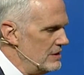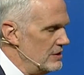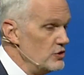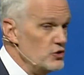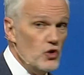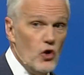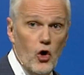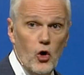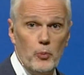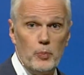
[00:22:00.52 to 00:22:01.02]

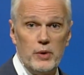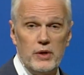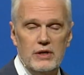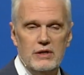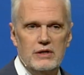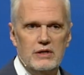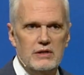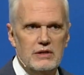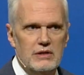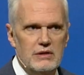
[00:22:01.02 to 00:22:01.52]
you
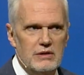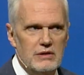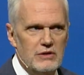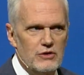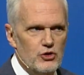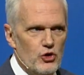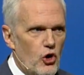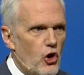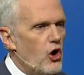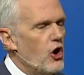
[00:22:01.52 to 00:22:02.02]
opened
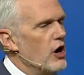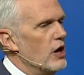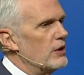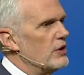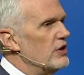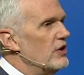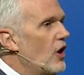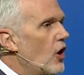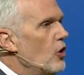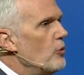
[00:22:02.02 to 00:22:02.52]
your
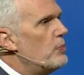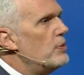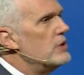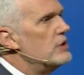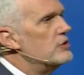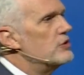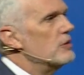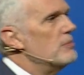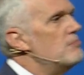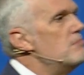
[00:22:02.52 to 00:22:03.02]
heart and opened your